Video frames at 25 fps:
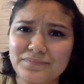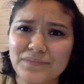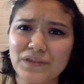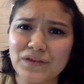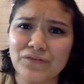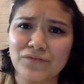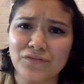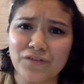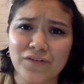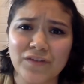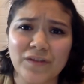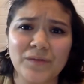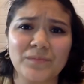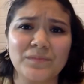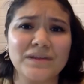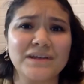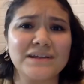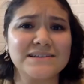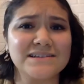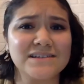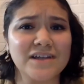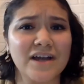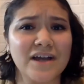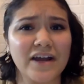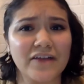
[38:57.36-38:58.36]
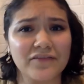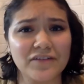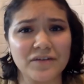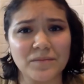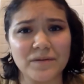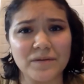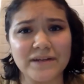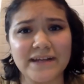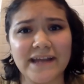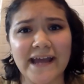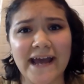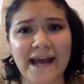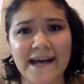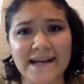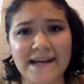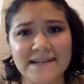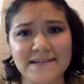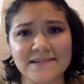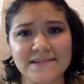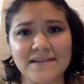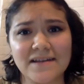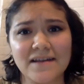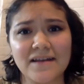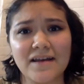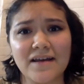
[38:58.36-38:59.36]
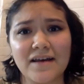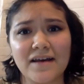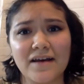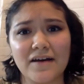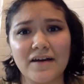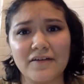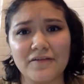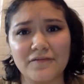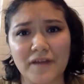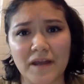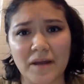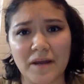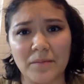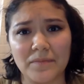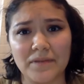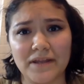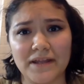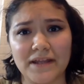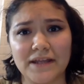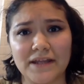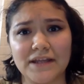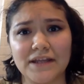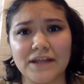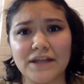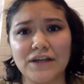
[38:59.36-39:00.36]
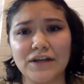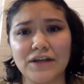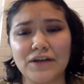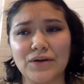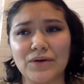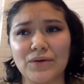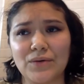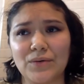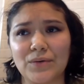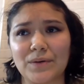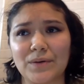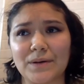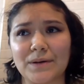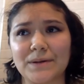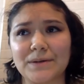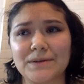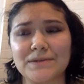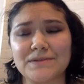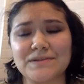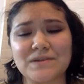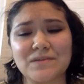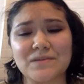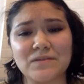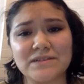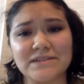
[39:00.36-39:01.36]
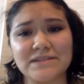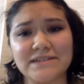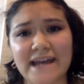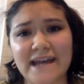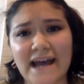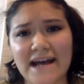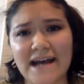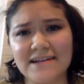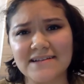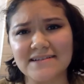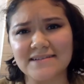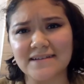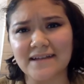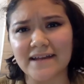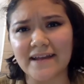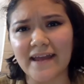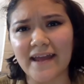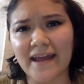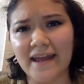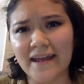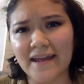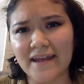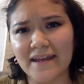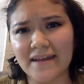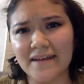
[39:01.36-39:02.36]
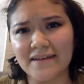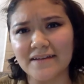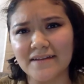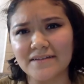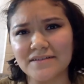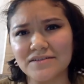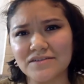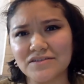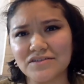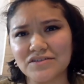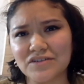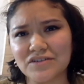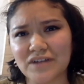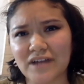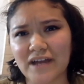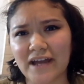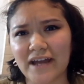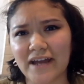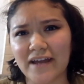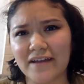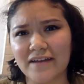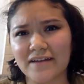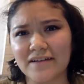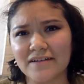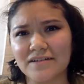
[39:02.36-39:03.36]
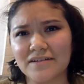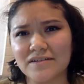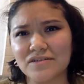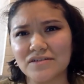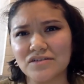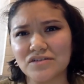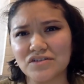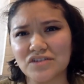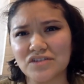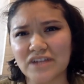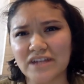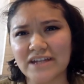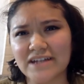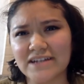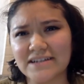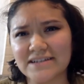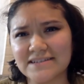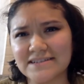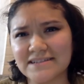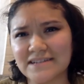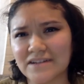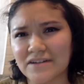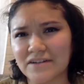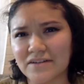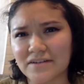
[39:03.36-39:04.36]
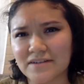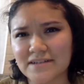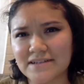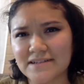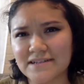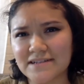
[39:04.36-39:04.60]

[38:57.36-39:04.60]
for them, because not everybody has a family or someone to ask like, hey, should I consider this